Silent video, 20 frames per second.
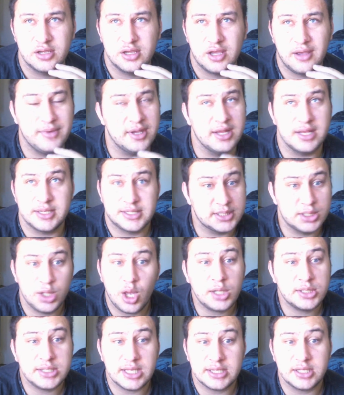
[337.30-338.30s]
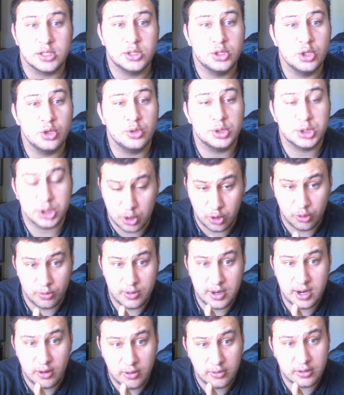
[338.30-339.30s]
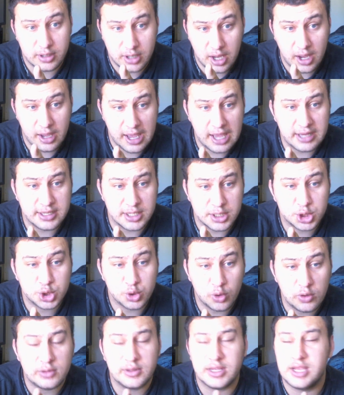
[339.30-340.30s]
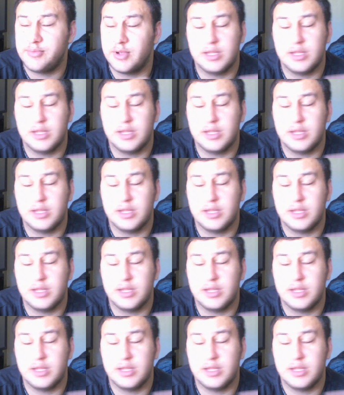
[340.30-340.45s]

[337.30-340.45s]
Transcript: I mean, it sucks that the dude's career ended shortly,